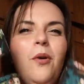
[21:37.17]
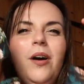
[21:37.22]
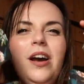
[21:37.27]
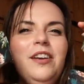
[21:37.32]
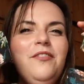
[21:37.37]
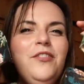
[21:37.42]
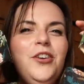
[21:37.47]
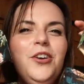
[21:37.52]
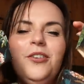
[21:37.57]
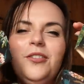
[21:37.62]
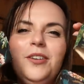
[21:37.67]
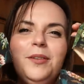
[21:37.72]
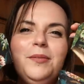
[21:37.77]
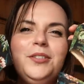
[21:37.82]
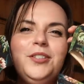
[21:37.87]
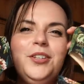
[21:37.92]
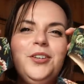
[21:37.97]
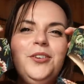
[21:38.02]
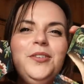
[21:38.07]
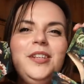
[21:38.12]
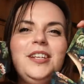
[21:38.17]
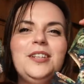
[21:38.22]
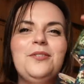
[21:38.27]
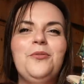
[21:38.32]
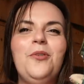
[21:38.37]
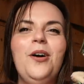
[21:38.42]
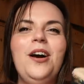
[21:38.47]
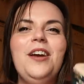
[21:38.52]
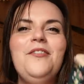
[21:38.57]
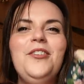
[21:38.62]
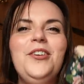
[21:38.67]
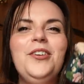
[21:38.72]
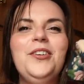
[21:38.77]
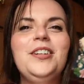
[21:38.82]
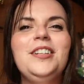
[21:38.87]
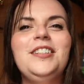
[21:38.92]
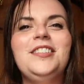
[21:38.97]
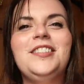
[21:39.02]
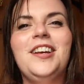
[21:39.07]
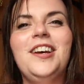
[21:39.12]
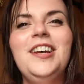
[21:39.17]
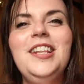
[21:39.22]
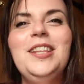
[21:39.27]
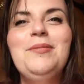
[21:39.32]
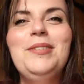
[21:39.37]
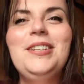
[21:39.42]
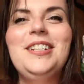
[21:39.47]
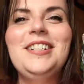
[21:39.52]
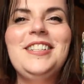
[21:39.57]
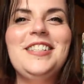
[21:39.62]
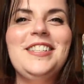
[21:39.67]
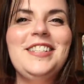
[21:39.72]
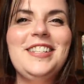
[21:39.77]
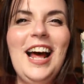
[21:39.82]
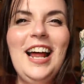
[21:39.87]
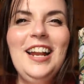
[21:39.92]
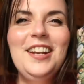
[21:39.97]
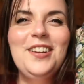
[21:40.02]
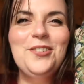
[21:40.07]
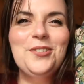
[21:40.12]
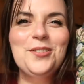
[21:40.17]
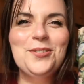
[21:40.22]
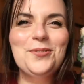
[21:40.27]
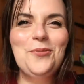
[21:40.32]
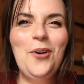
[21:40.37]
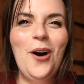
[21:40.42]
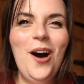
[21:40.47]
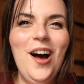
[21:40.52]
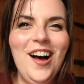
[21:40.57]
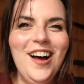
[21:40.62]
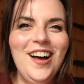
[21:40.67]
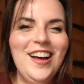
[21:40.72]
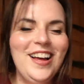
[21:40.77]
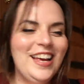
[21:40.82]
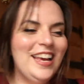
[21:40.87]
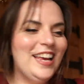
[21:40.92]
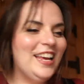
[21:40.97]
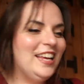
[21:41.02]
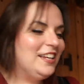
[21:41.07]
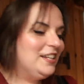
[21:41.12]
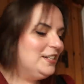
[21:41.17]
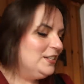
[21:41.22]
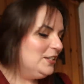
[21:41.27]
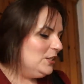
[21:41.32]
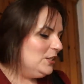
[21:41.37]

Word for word: why have you got to do that? Why have you got to turn them into sandals? Why?